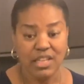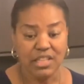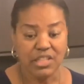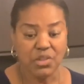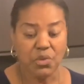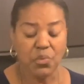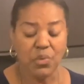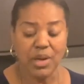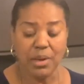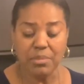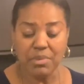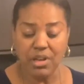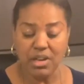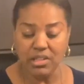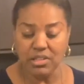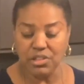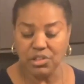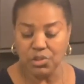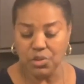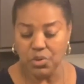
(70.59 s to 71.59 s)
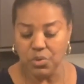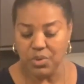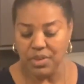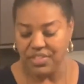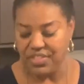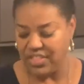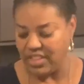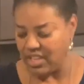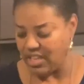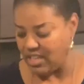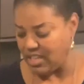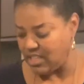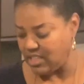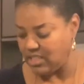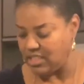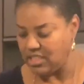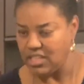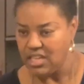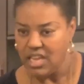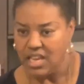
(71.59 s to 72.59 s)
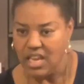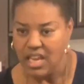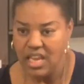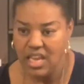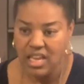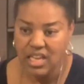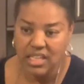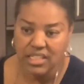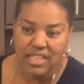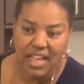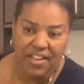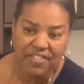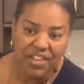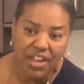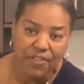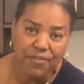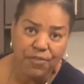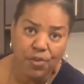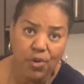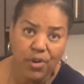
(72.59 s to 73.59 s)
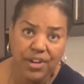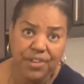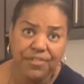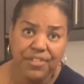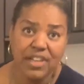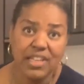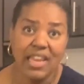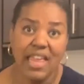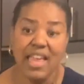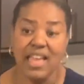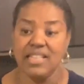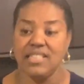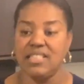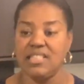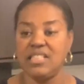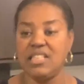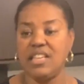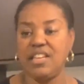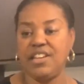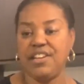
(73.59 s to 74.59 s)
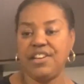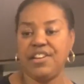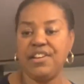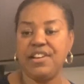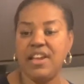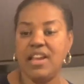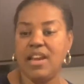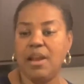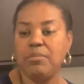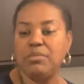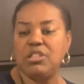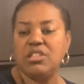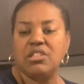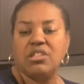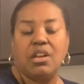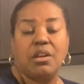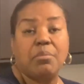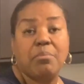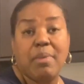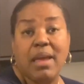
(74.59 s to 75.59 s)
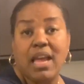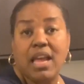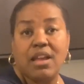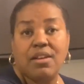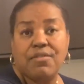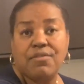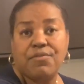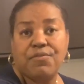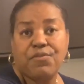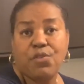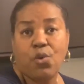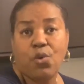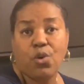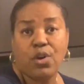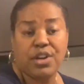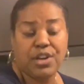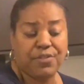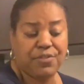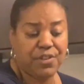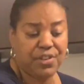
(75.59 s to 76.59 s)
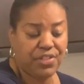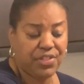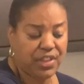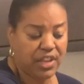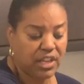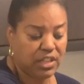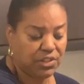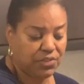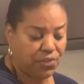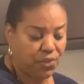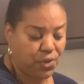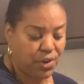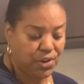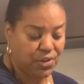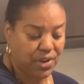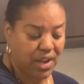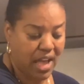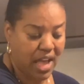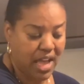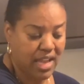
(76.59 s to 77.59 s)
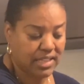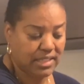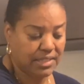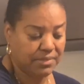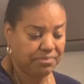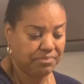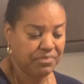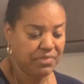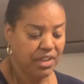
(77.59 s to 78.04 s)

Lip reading: So what I'm gonna do with this is I've got 4 different glasses here, and I'm just gonna make 4 different things for you guys.